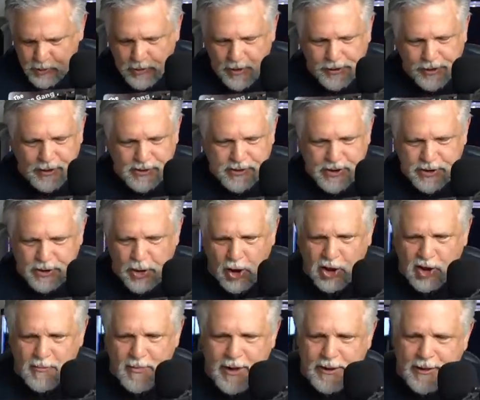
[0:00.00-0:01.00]
one of the things I
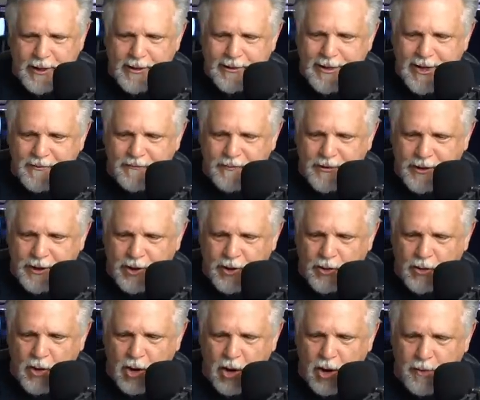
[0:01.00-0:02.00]
talk about in that
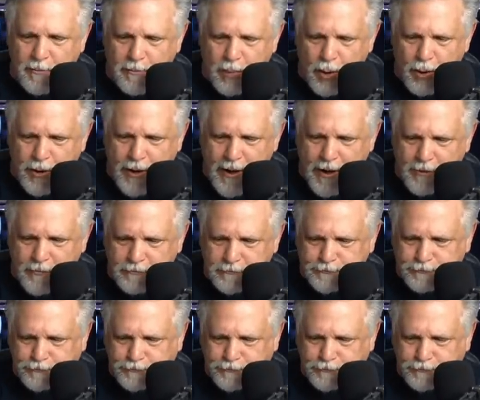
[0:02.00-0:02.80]
video on burnout.